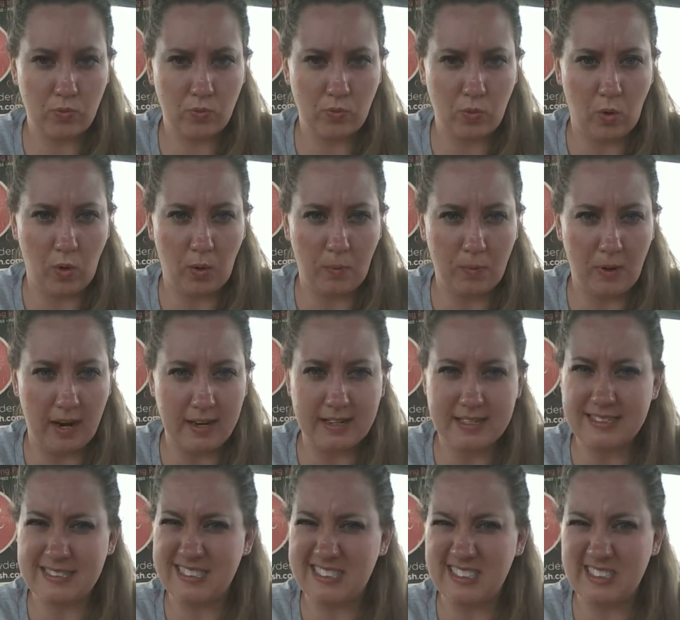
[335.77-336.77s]
4
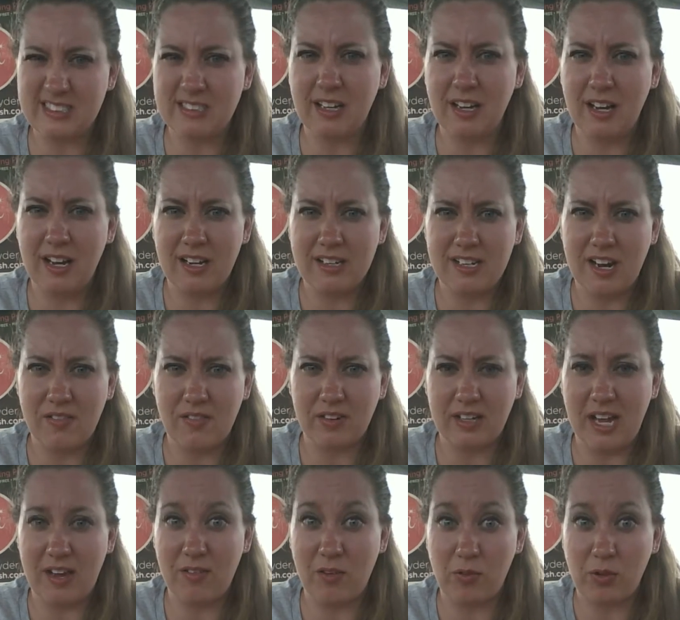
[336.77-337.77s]
pregnancies.
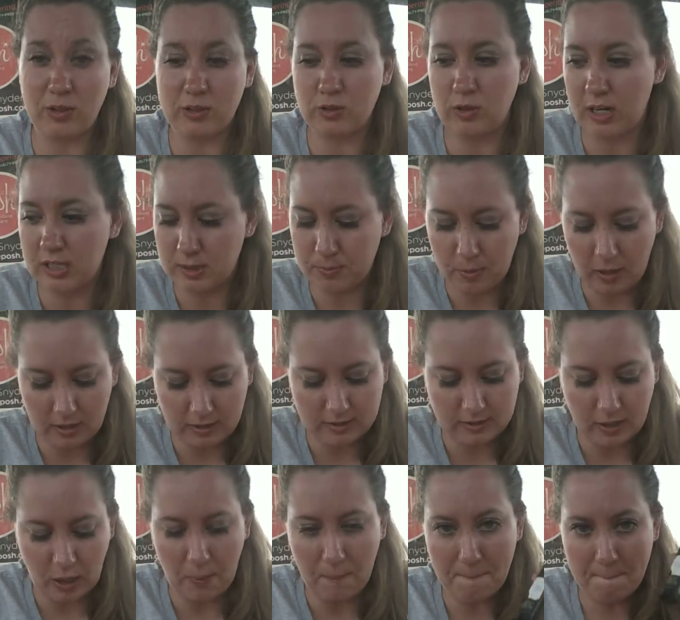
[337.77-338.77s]
Definitely have a few stretch marks.
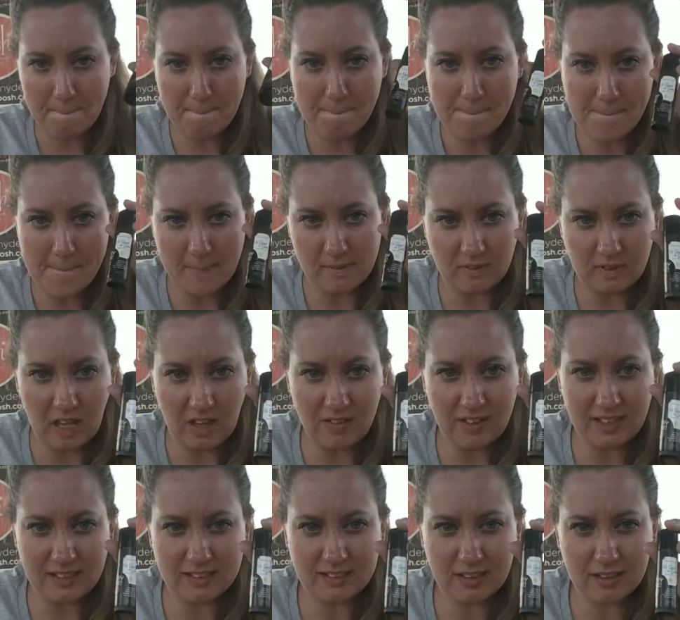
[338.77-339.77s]
So love
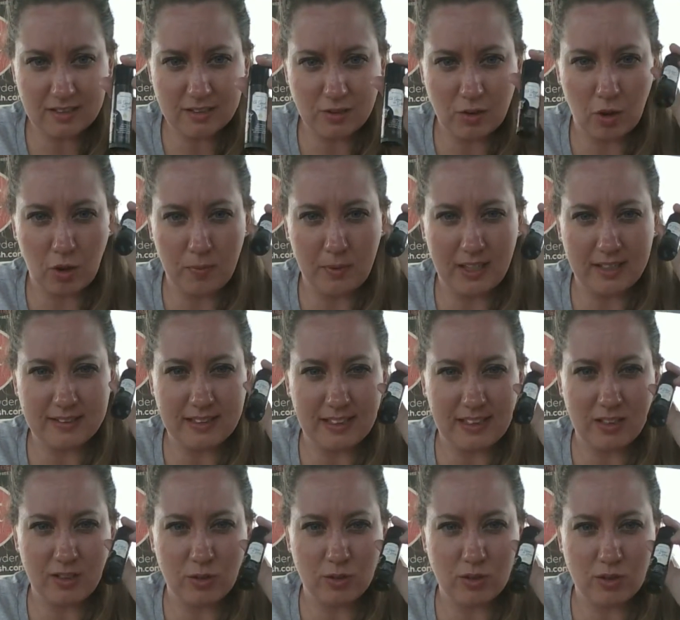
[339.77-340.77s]
the As Good as Gold because I
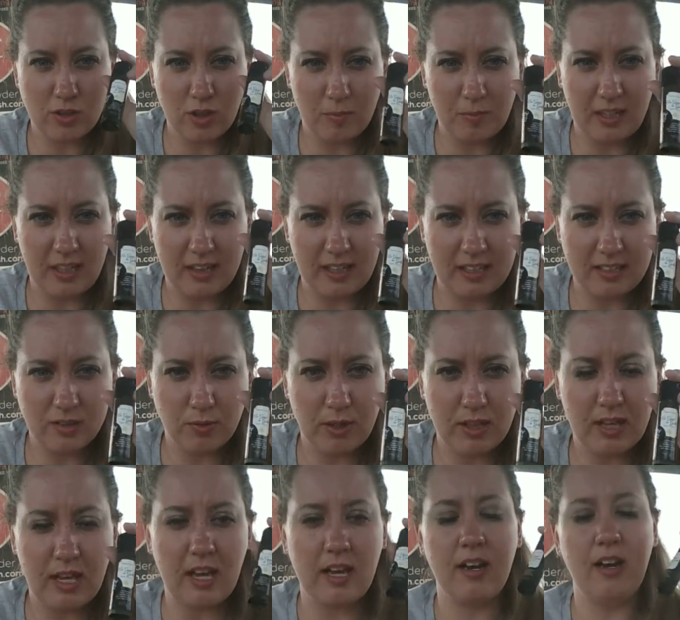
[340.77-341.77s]
can do so many things
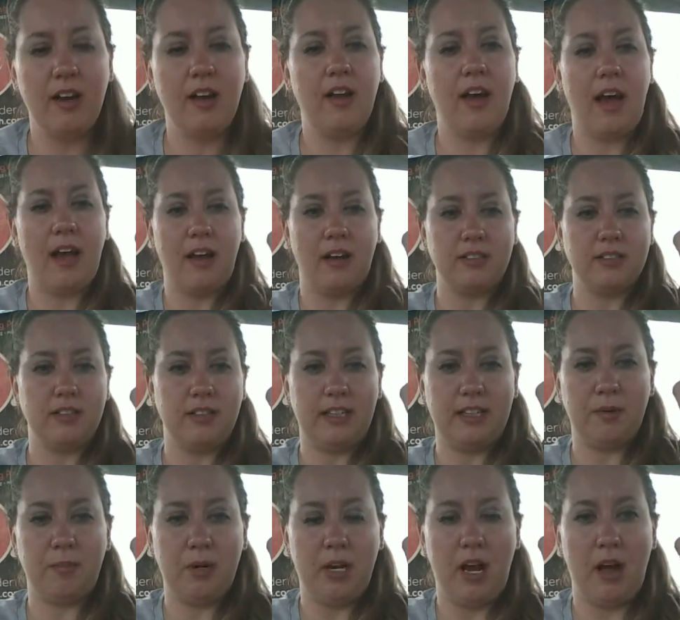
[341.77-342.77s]
with it. I also like
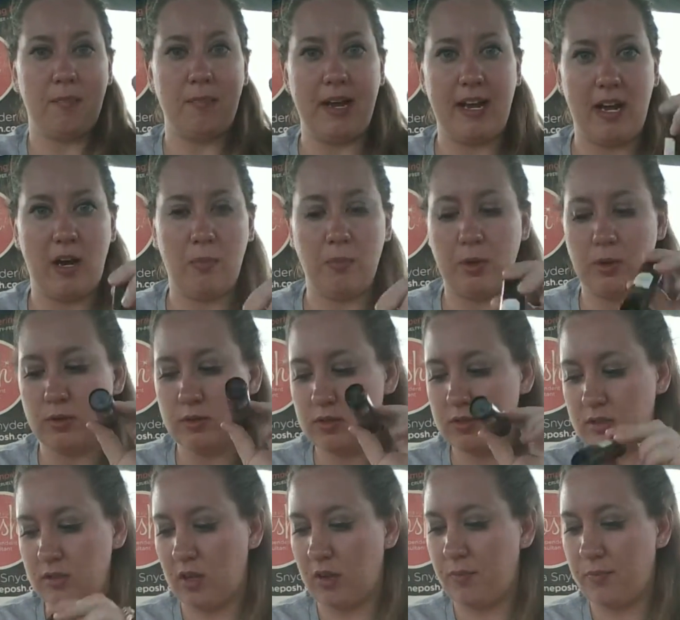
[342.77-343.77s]
to put it on my elbows,
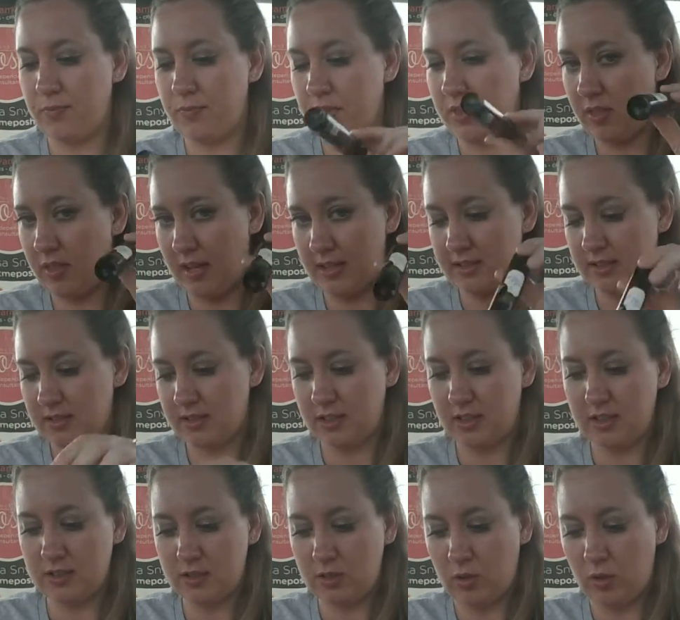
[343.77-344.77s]
so that's As Good
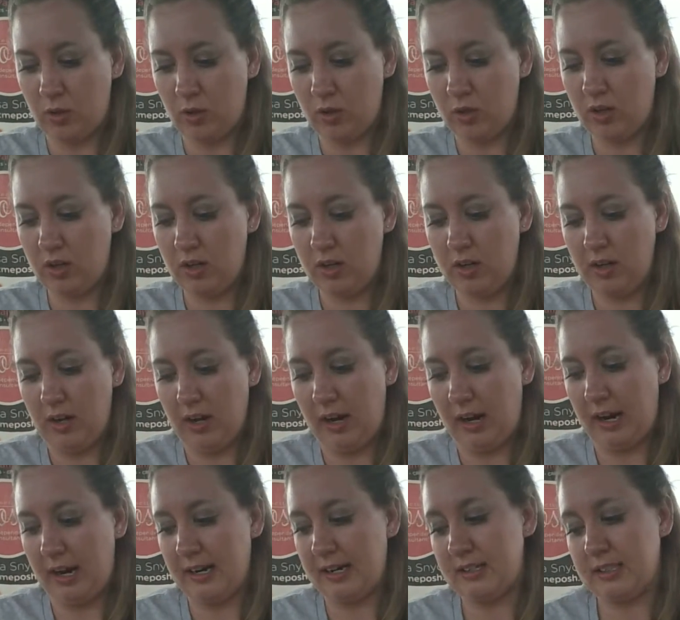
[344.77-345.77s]
as Gold,
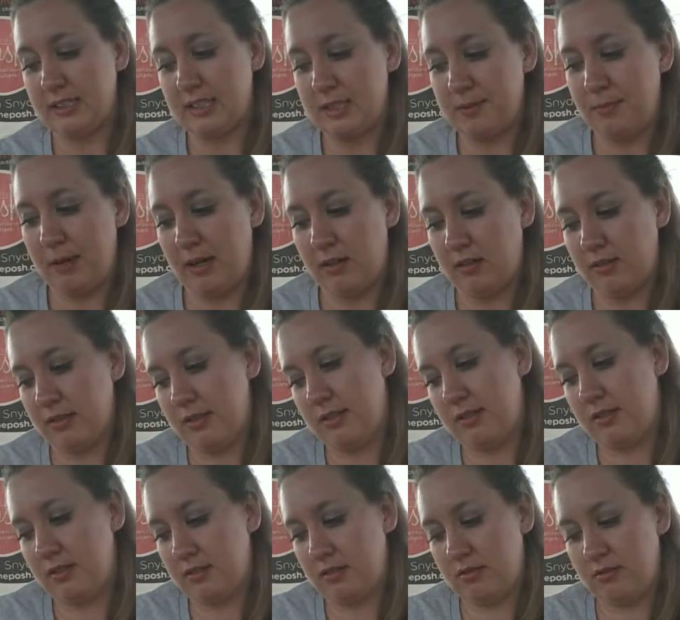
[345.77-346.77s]
and it just
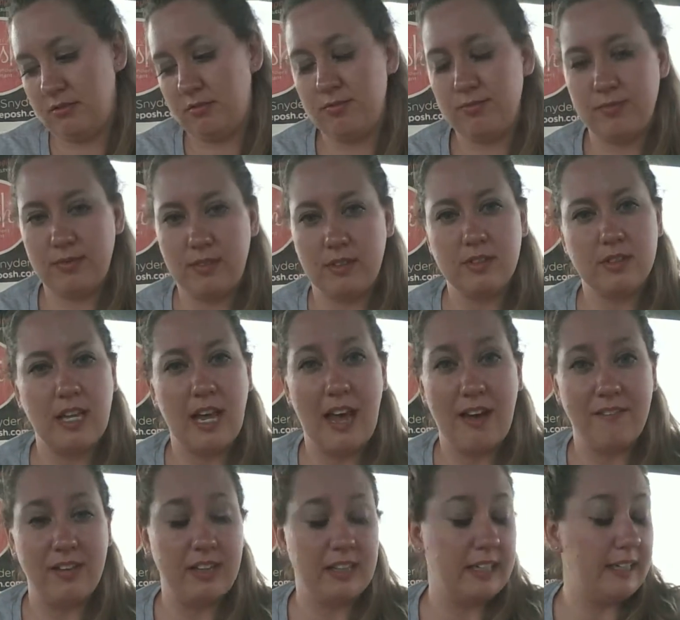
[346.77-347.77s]
smells
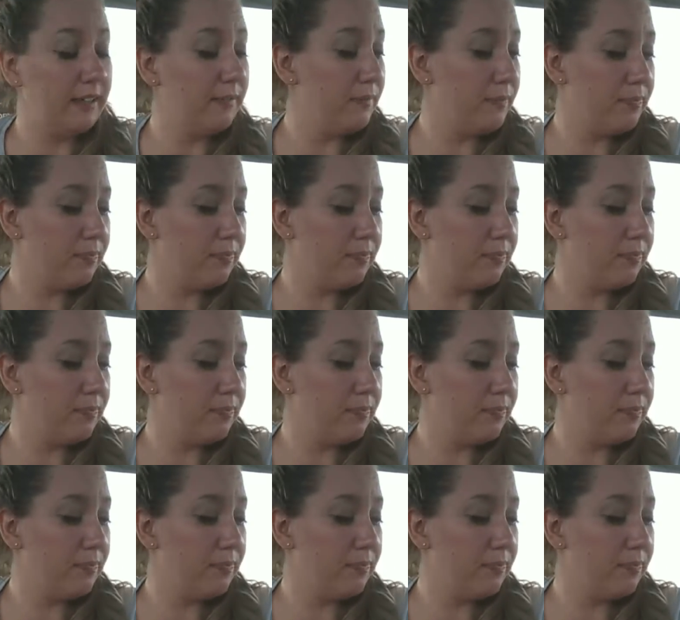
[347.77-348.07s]
heavenly.